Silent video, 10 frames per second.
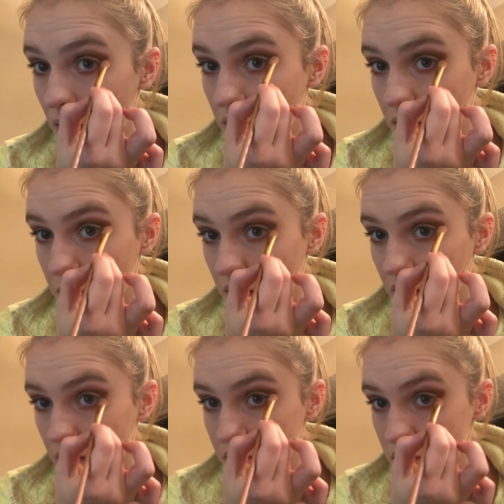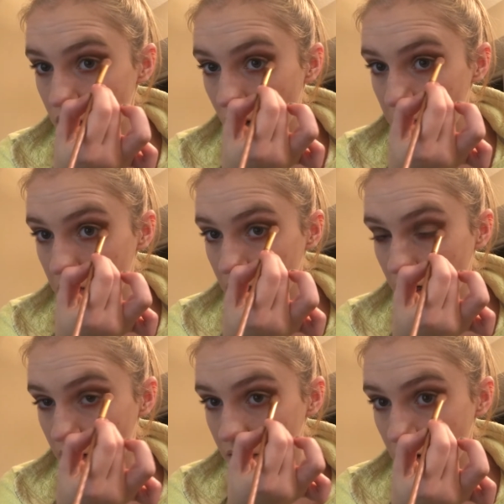And then making sure I bring
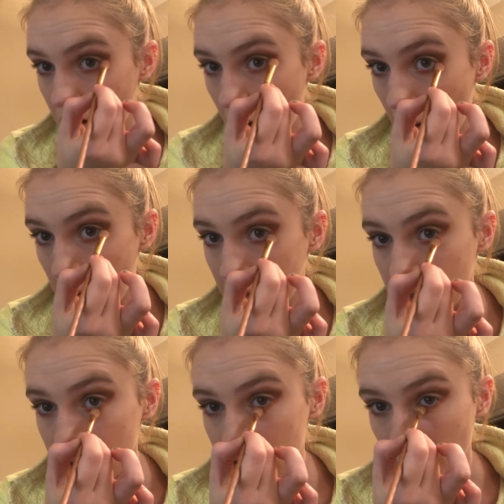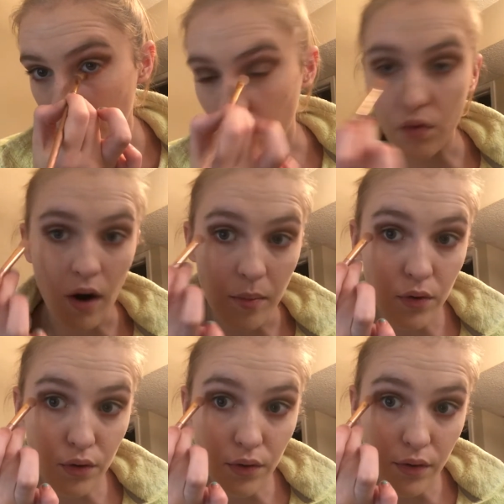down some of
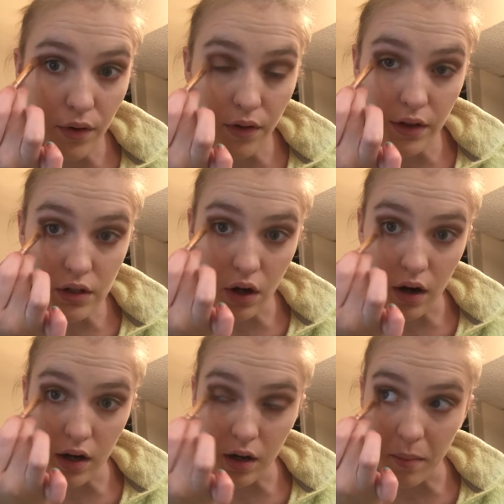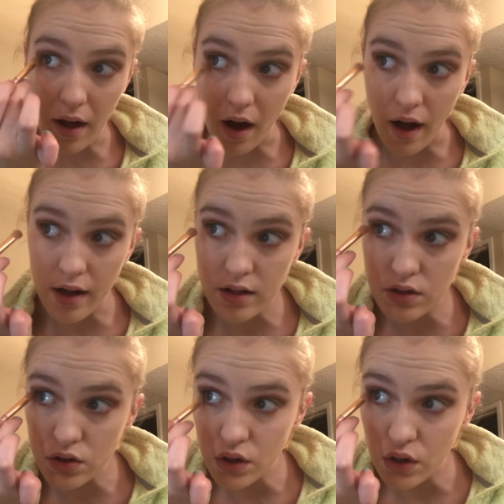Rebel that's already on my
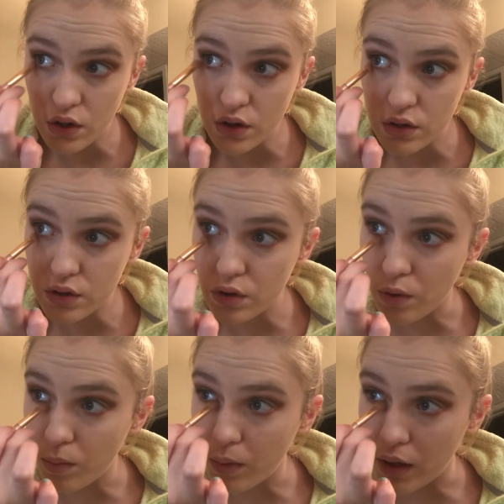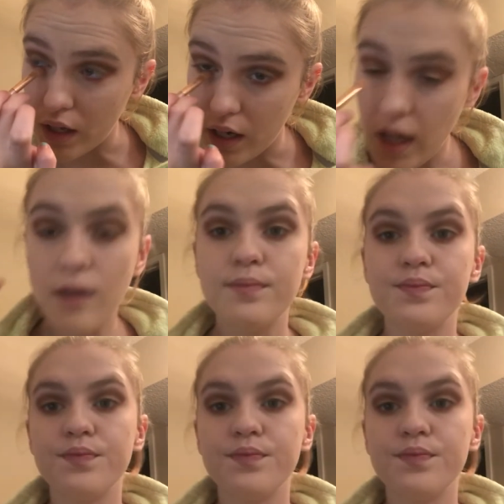eyes to blend it.